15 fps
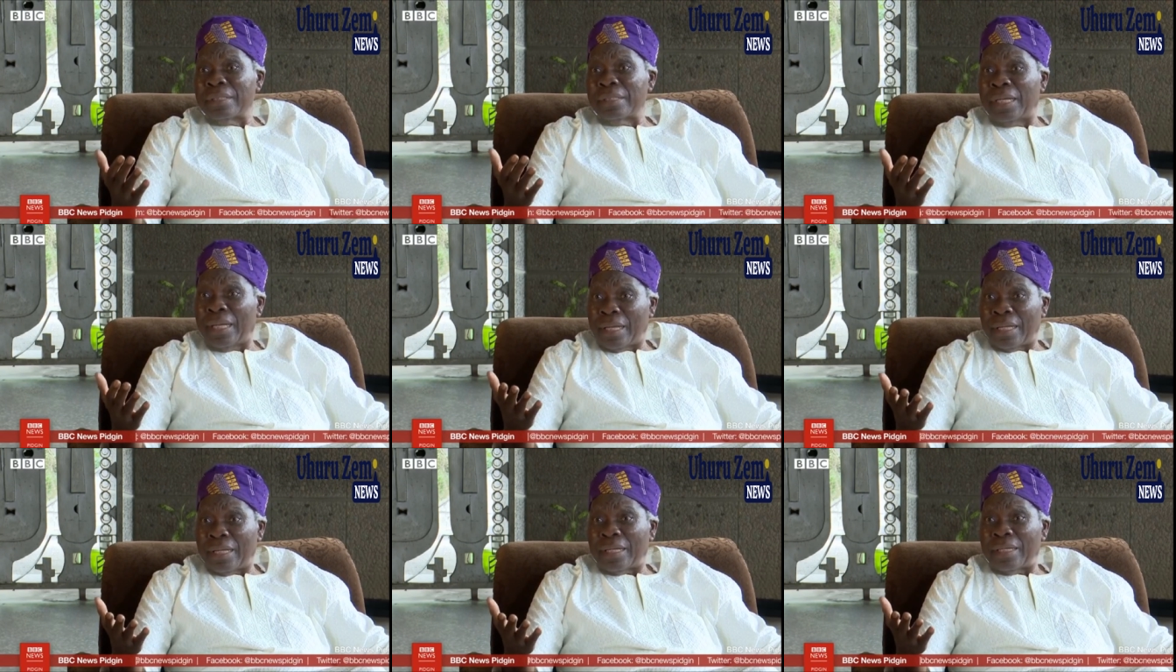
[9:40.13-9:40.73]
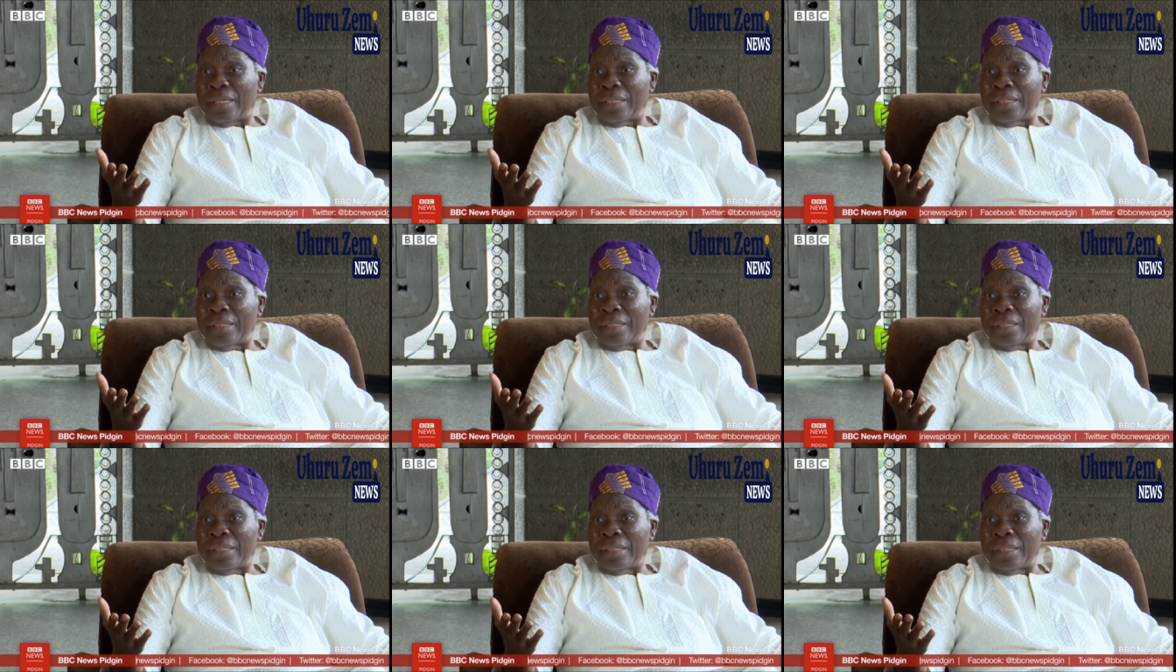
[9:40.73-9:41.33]
yeah,
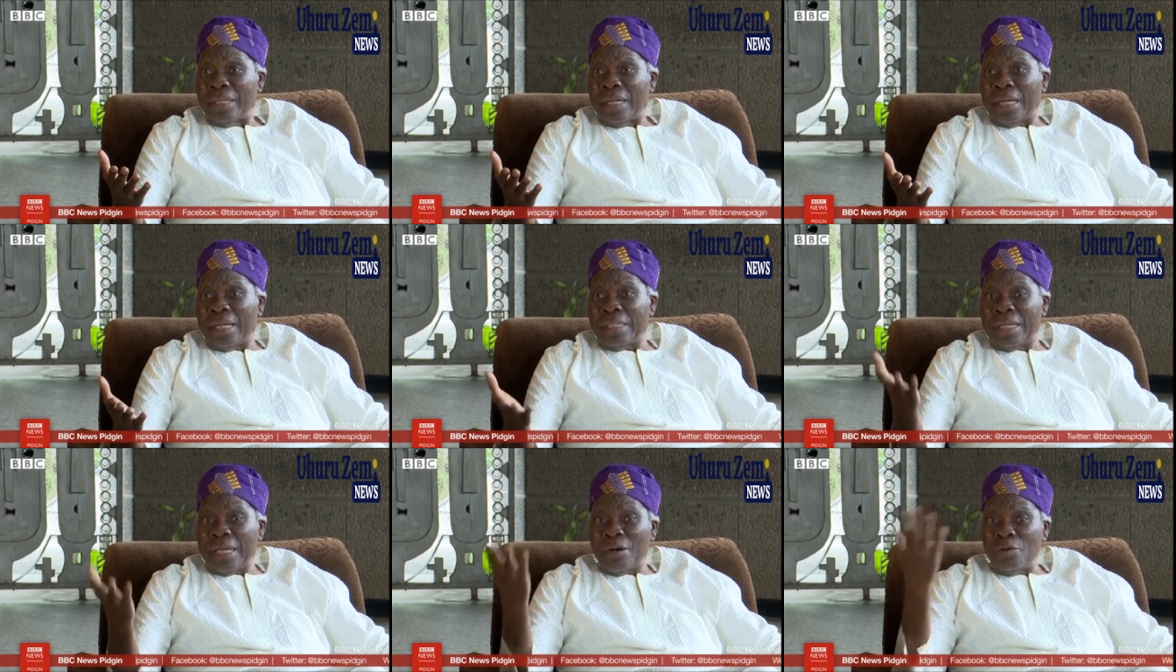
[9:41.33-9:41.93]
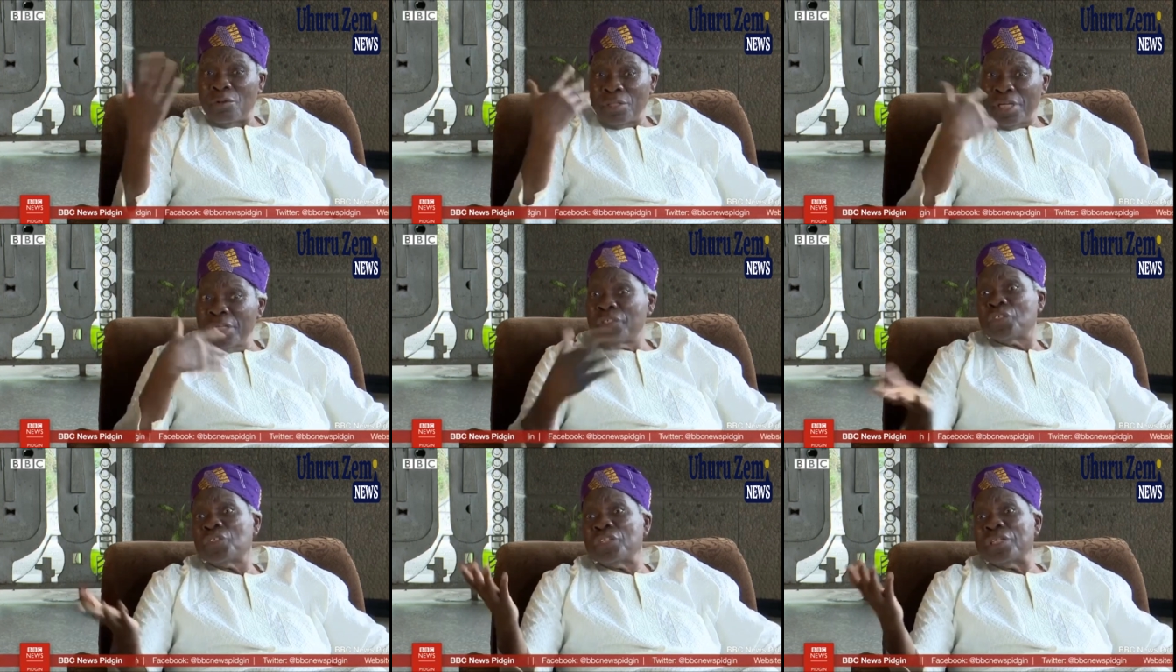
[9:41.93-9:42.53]
and their own
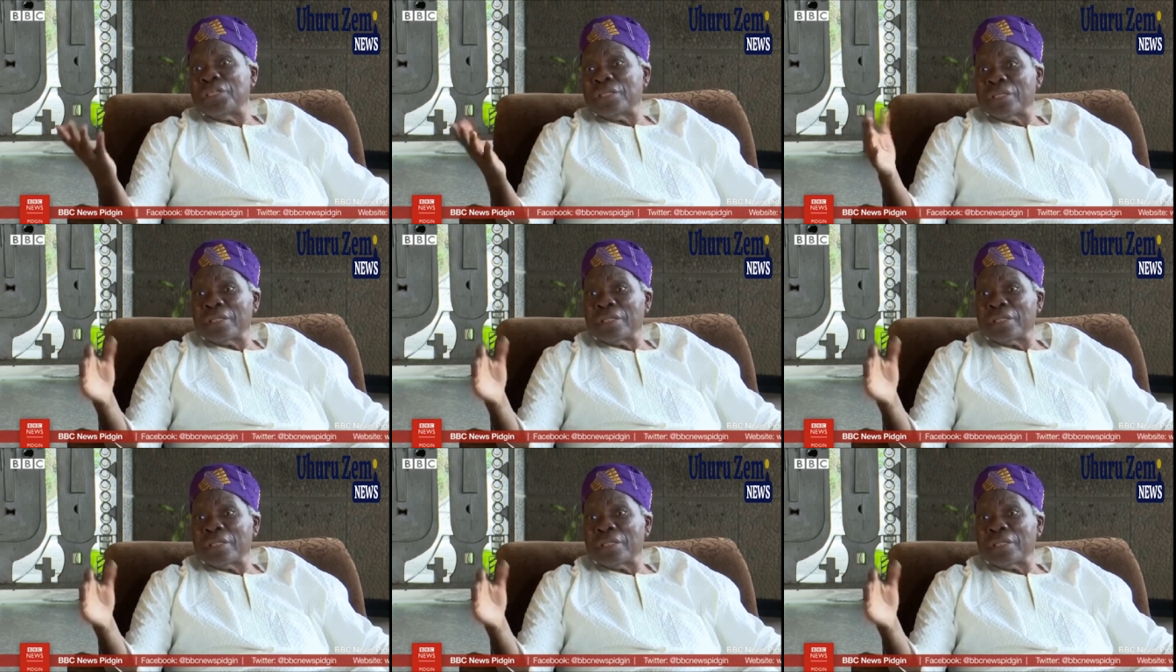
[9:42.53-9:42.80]
history.